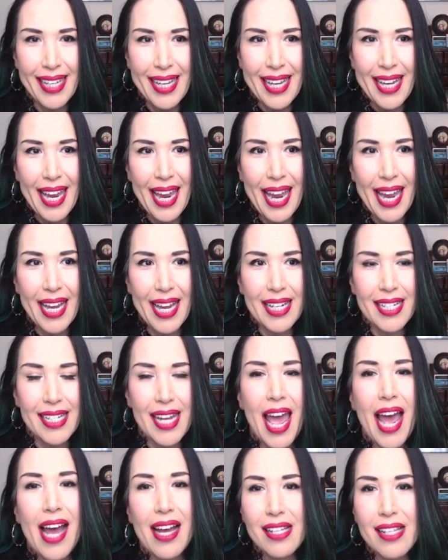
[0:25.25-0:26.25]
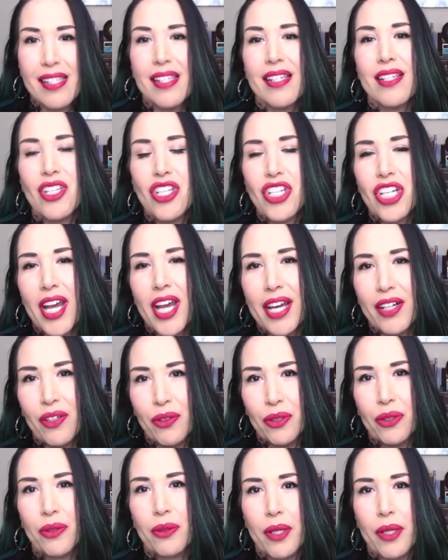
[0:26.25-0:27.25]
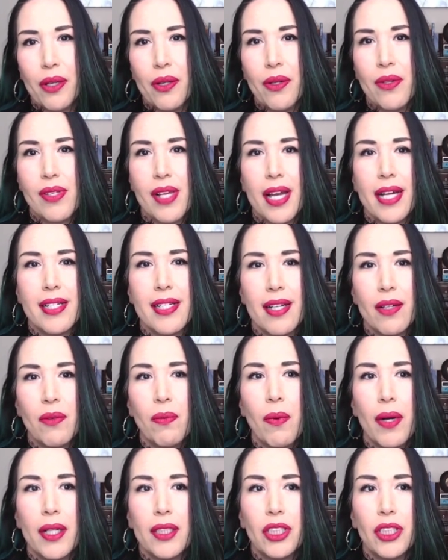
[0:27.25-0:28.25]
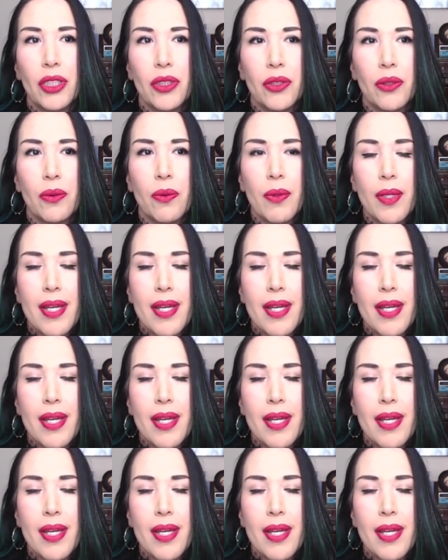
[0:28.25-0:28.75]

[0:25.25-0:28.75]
And as this channel grows, I did want to,